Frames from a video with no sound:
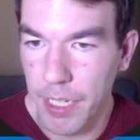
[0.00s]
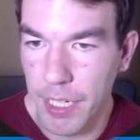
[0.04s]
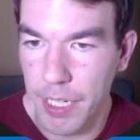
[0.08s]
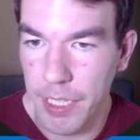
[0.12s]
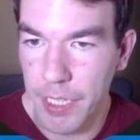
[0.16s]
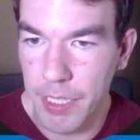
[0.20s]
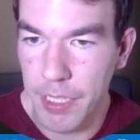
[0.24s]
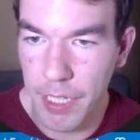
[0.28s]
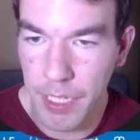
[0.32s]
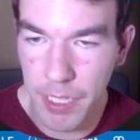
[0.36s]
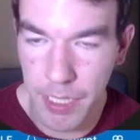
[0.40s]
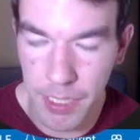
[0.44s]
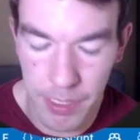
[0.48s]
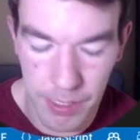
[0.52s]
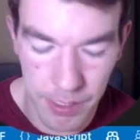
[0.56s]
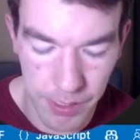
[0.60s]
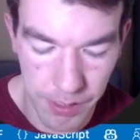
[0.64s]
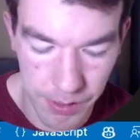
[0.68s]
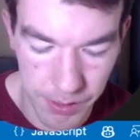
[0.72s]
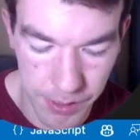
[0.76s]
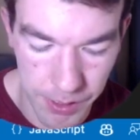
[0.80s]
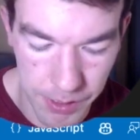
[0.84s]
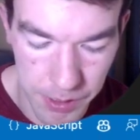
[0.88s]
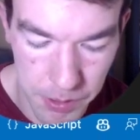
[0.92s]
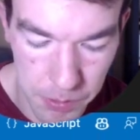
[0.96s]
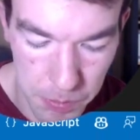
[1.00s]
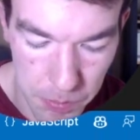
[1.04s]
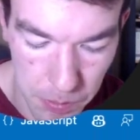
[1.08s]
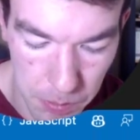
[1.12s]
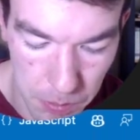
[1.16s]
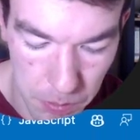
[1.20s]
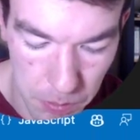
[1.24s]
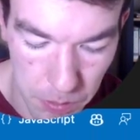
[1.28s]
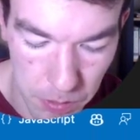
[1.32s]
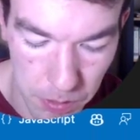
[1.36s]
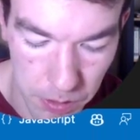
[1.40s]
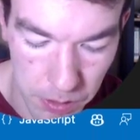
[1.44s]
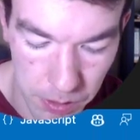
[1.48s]
and then this
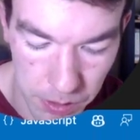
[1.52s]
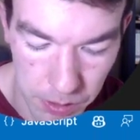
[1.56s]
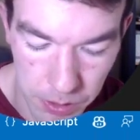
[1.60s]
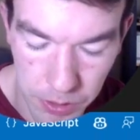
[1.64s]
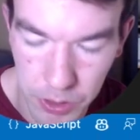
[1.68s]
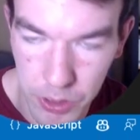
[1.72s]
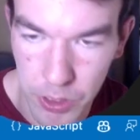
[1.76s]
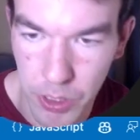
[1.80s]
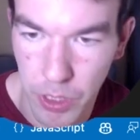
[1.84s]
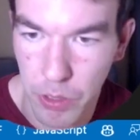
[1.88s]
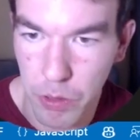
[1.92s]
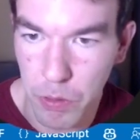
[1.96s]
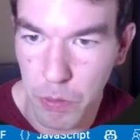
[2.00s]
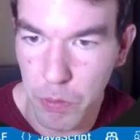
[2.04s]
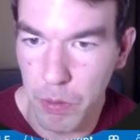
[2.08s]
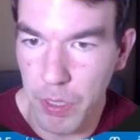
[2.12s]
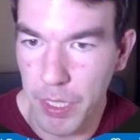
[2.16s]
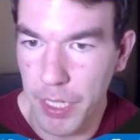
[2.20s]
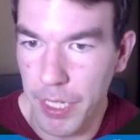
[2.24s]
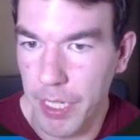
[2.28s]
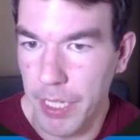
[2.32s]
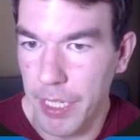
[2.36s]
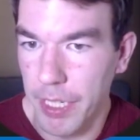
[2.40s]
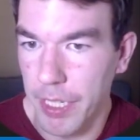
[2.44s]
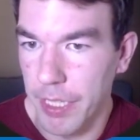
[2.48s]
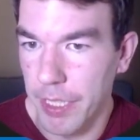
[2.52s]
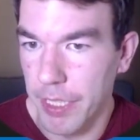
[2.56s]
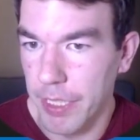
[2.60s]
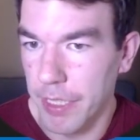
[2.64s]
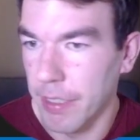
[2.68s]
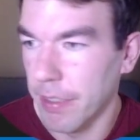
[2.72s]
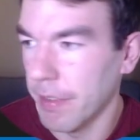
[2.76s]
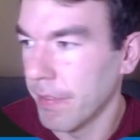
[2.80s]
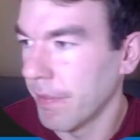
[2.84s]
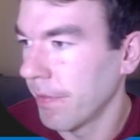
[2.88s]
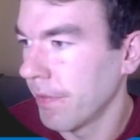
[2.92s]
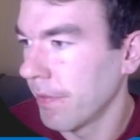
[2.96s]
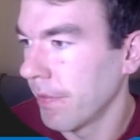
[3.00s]
will show
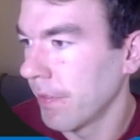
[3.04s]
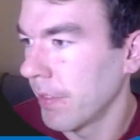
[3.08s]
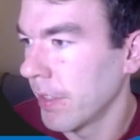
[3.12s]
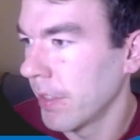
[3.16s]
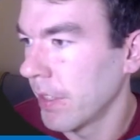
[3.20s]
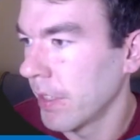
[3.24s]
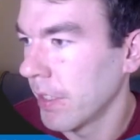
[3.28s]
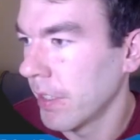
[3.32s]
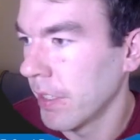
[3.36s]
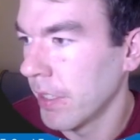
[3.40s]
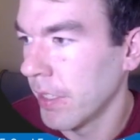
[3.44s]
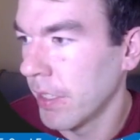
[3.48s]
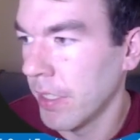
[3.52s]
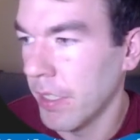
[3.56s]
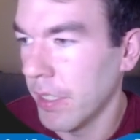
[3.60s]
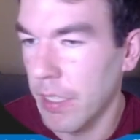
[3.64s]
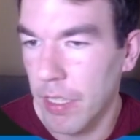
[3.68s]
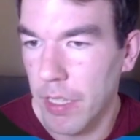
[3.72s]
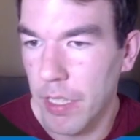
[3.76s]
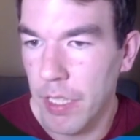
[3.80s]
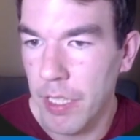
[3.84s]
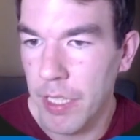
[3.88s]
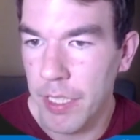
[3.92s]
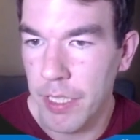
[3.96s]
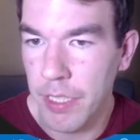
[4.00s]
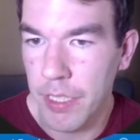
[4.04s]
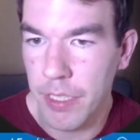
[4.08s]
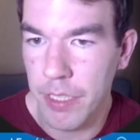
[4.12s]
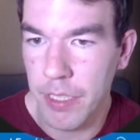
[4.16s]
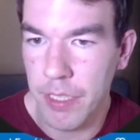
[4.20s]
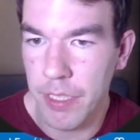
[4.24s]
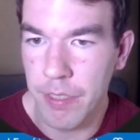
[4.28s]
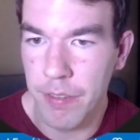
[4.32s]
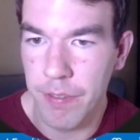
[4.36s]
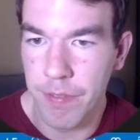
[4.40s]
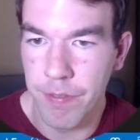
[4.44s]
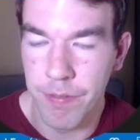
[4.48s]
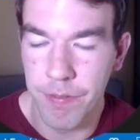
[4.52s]
a
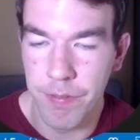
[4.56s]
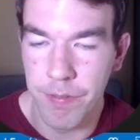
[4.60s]
link